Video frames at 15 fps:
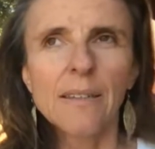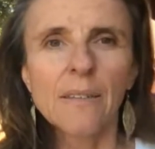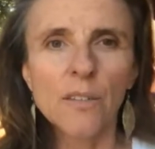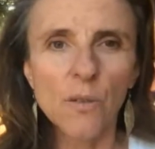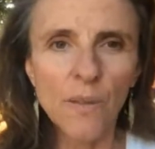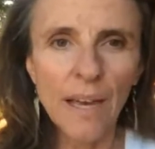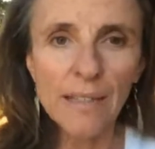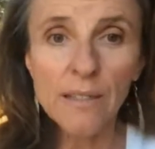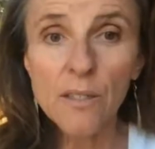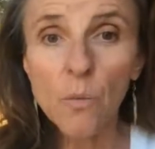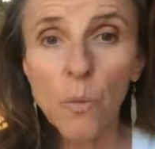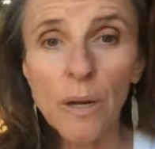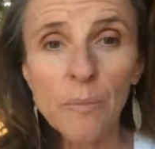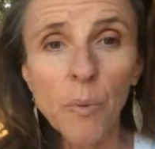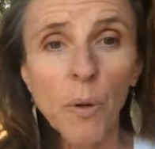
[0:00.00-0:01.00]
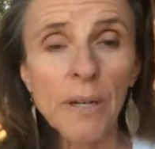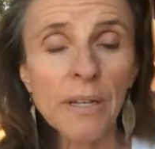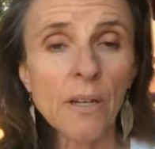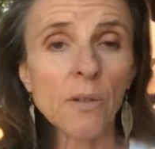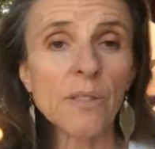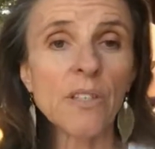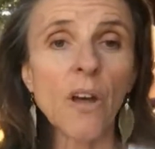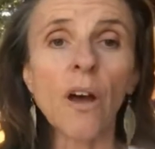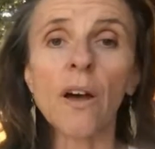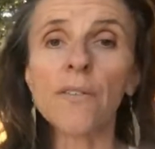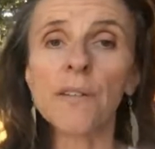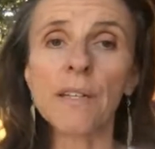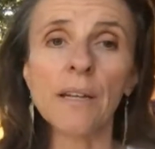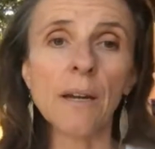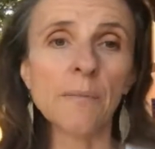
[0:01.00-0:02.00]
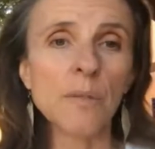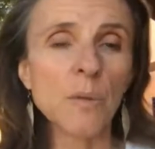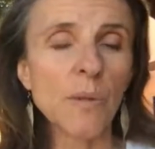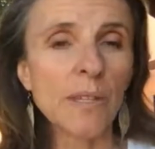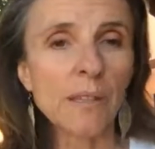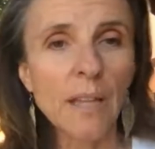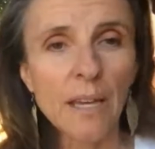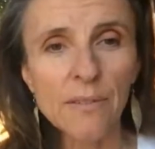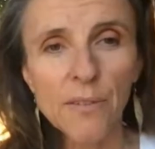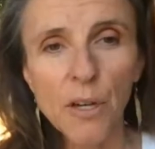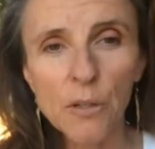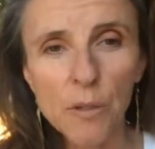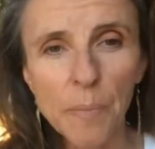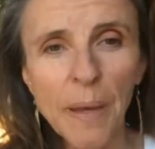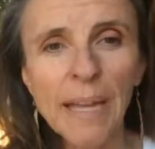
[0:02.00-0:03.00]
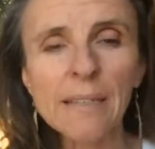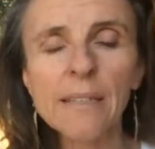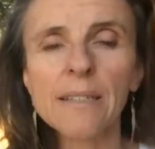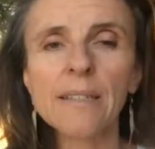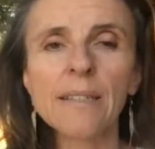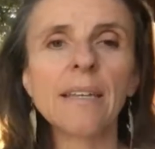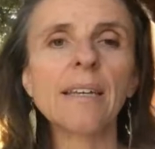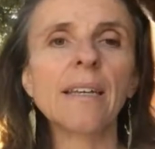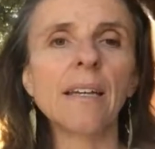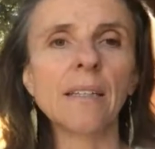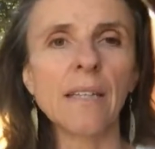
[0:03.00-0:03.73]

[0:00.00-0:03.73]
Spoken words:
So that's 1.0. It often comes with a lot of codependency,